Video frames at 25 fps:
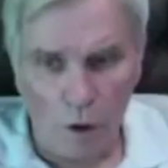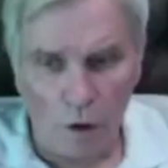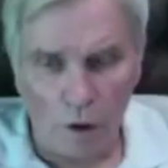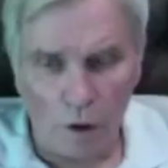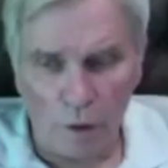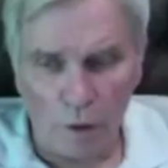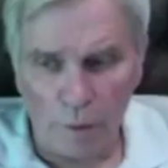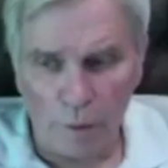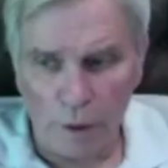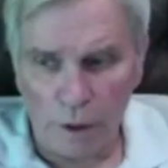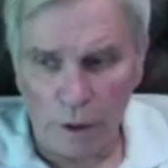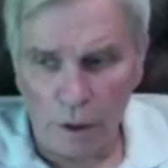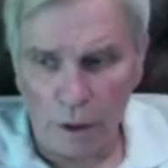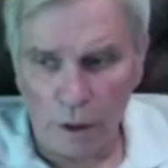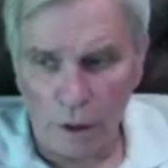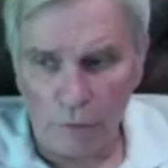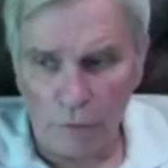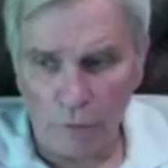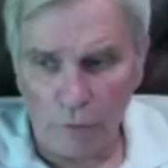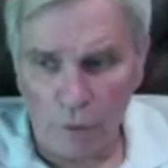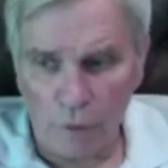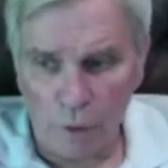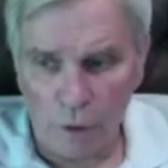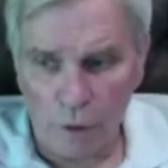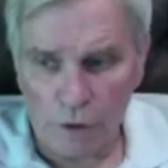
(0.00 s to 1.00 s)

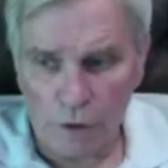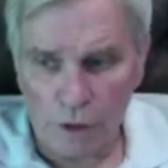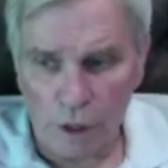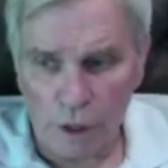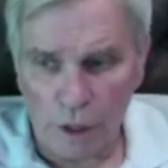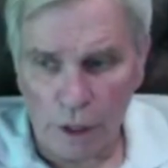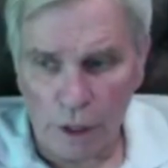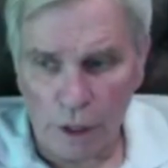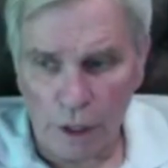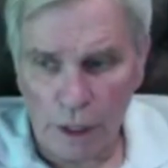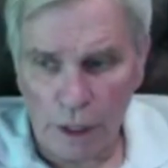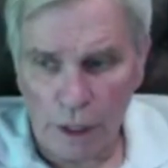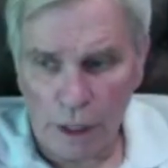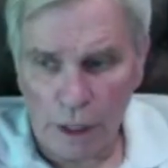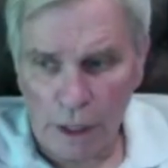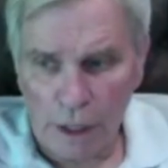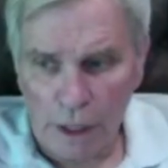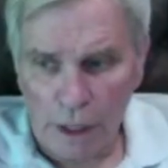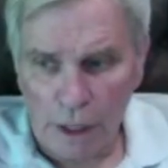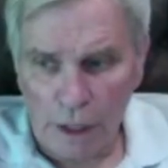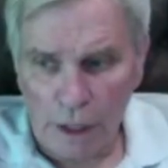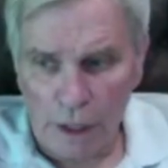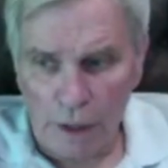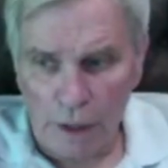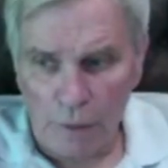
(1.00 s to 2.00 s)
Unfortunately,
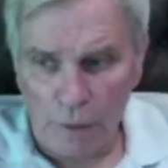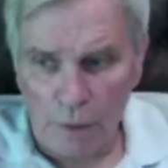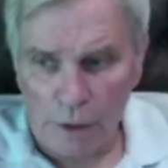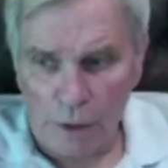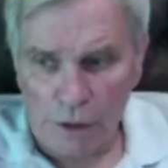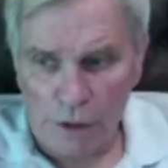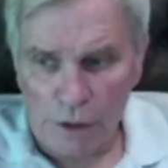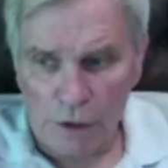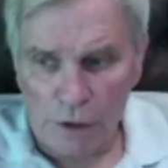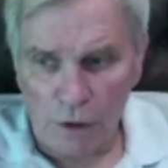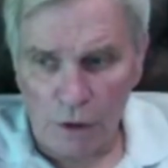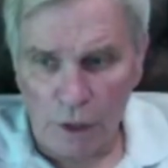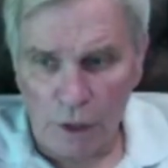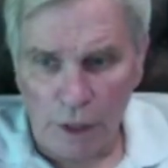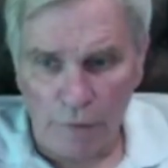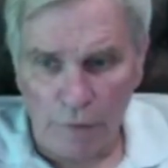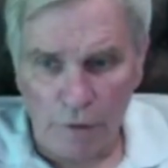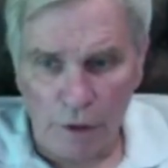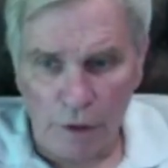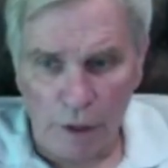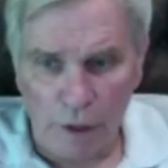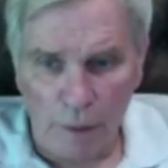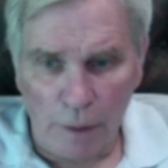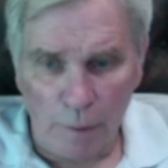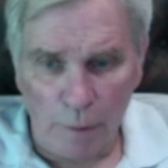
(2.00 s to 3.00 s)
we still have a
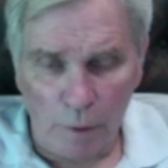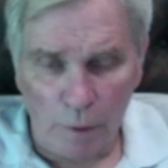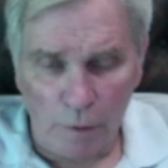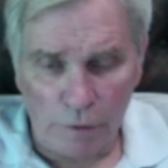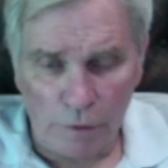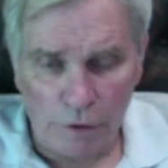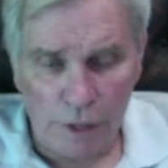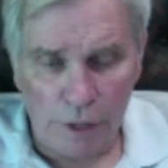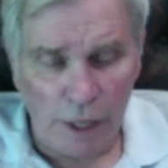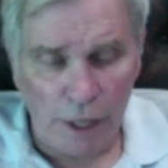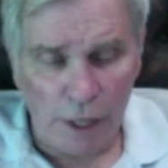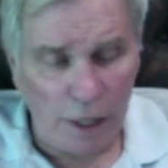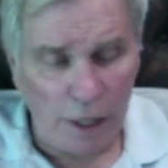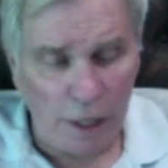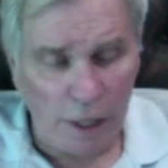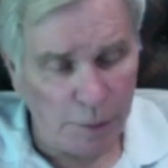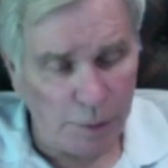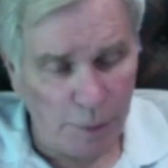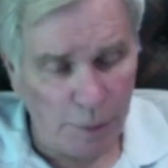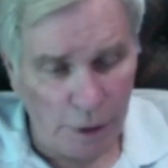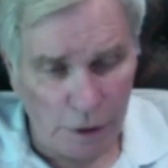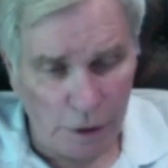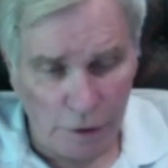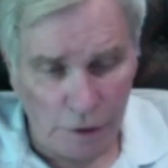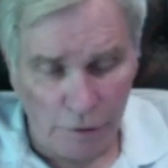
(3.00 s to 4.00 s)
number of states,
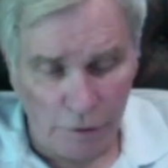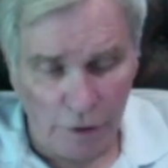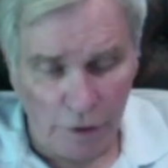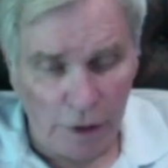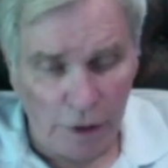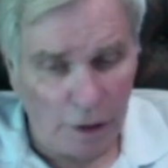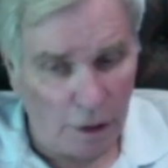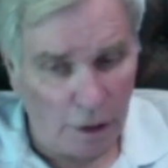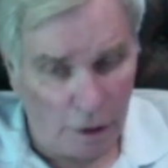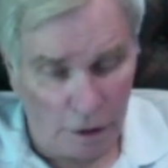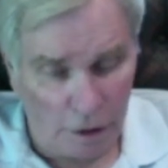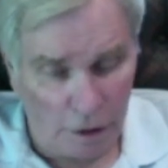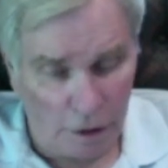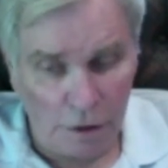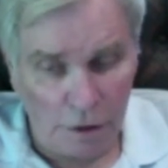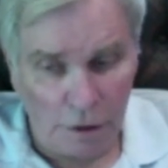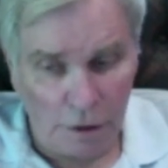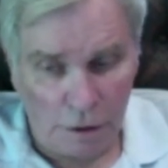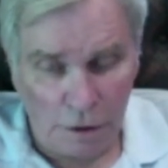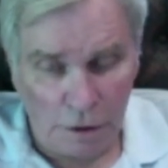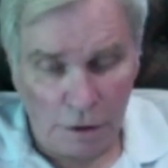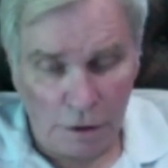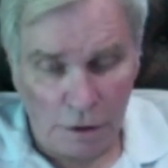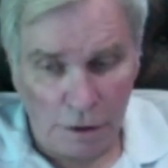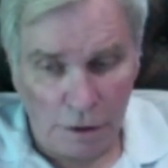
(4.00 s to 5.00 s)
Pennsylvania,
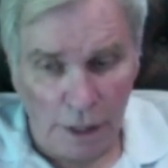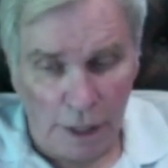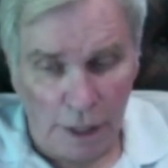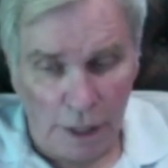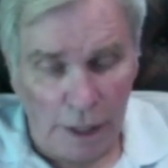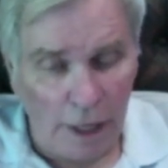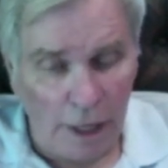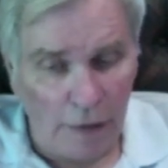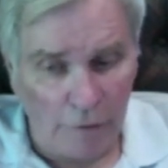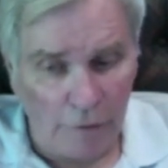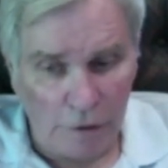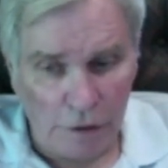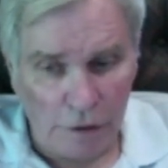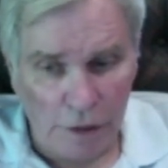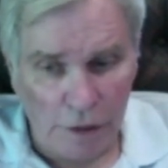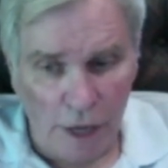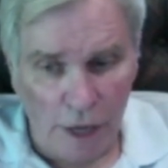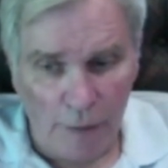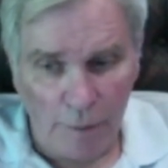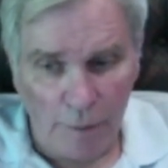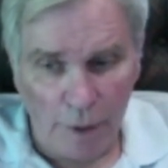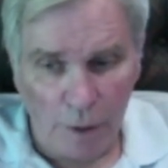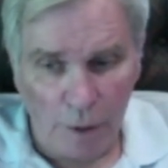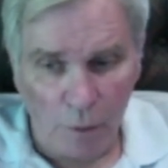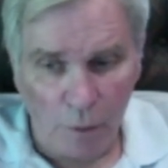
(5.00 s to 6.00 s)
thank heavens not
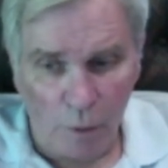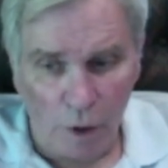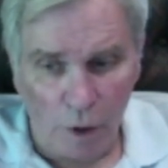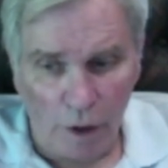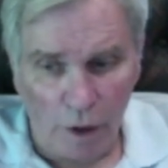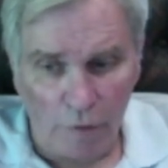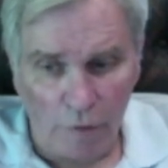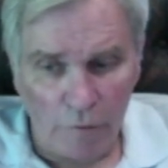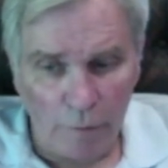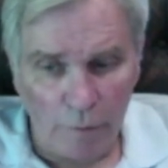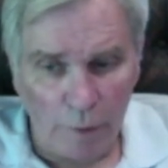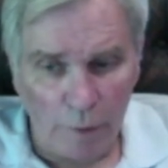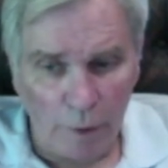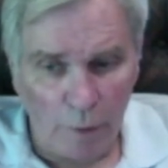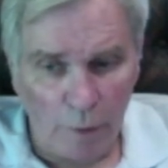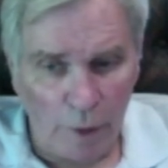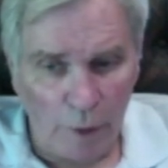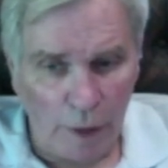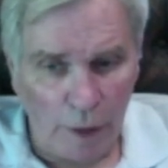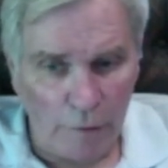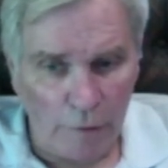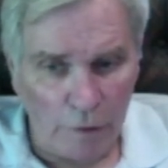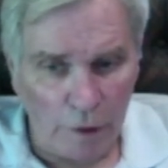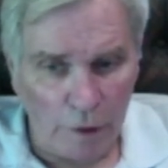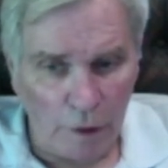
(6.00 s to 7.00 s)
being one of them, but we have
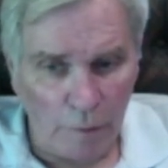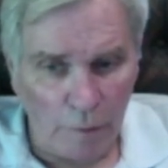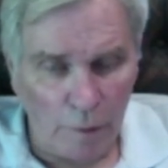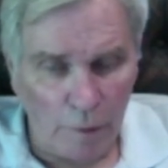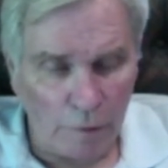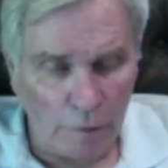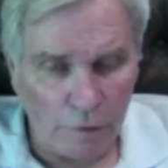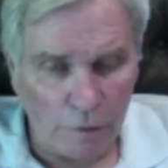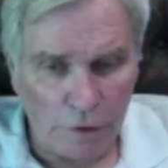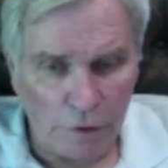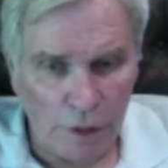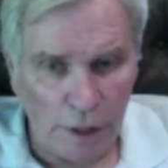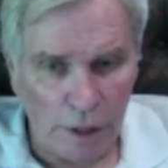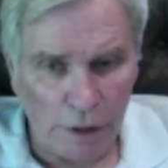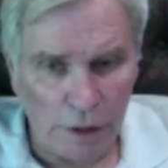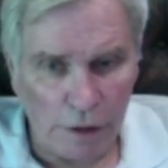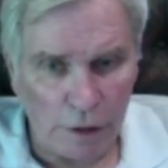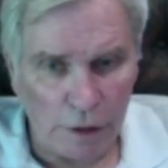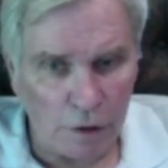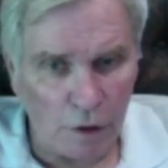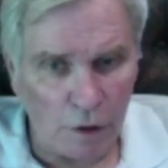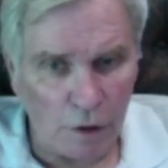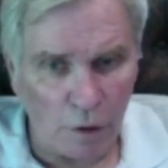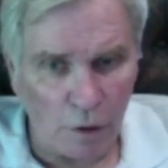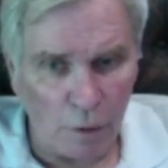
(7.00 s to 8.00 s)
a number of states that
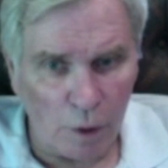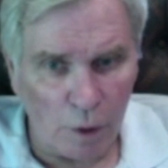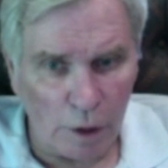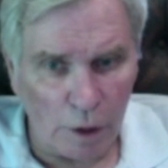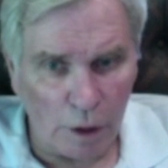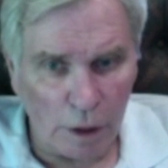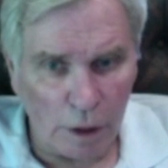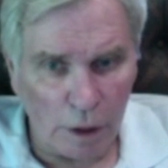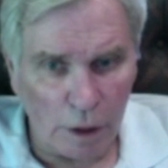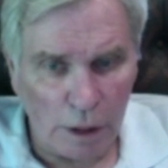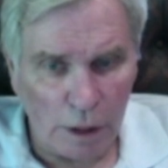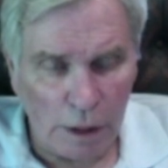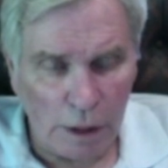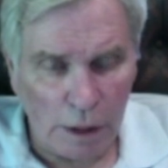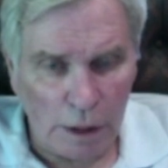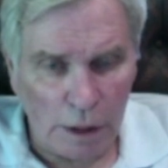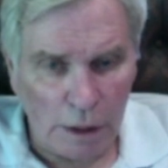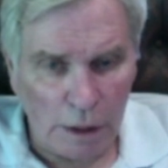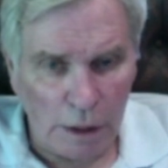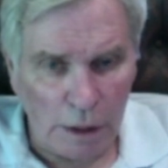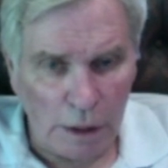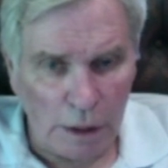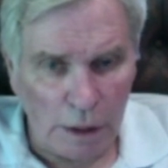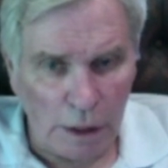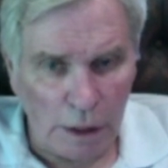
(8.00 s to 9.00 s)
don't want
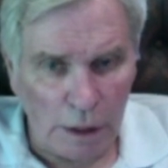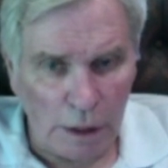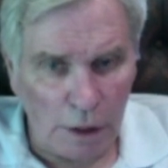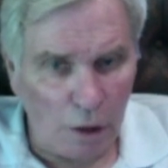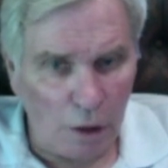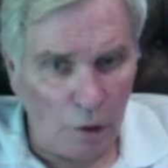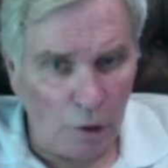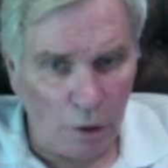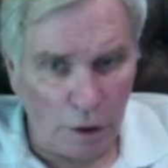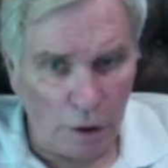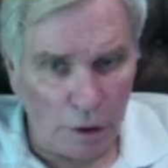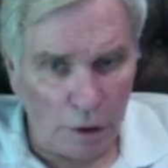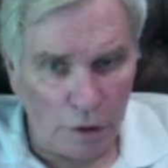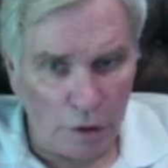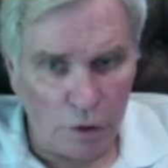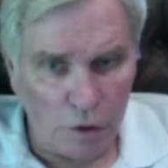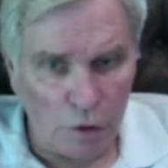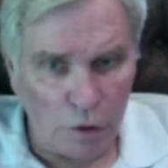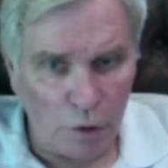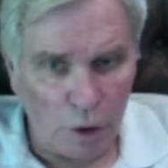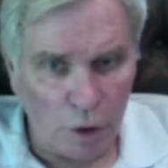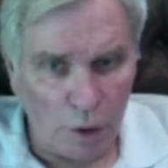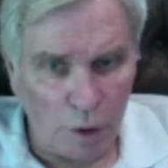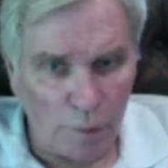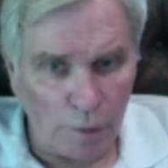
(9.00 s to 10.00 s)
to go to the
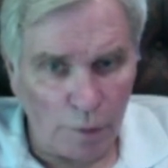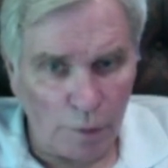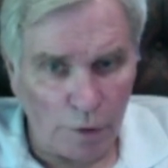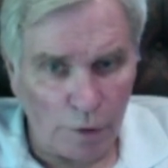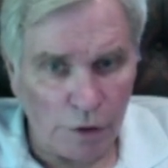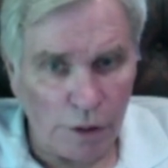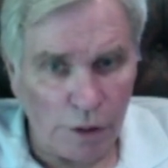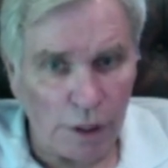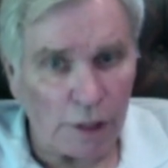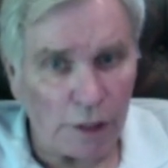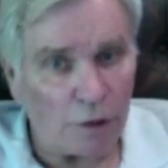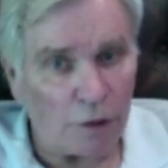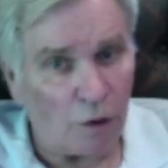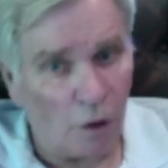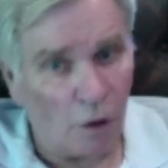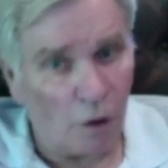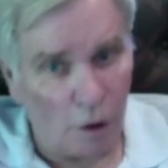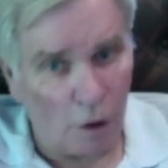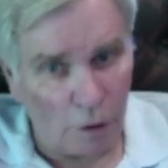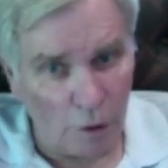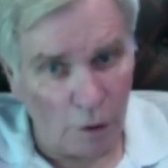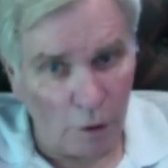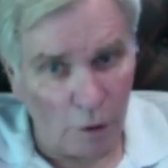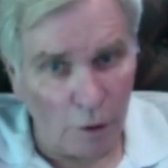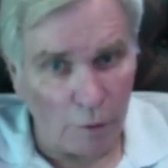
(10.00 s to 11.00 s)
200%,
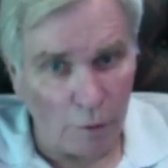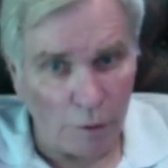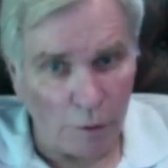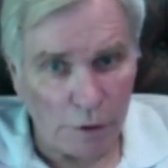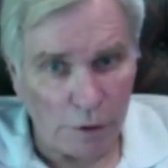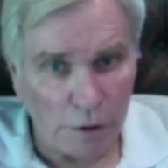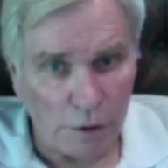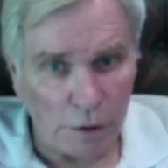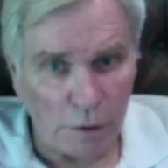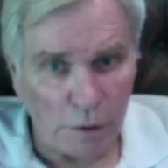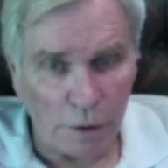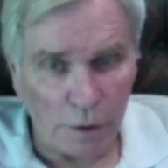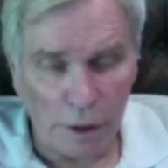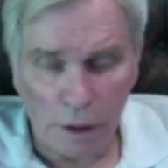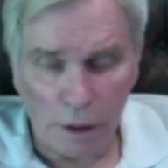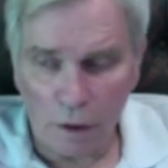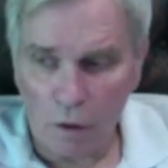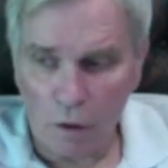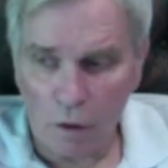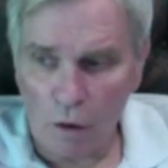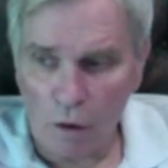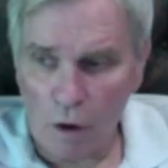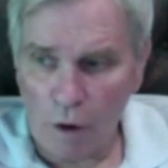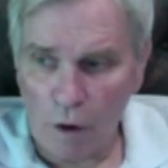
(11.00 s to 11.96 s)
although it was in law.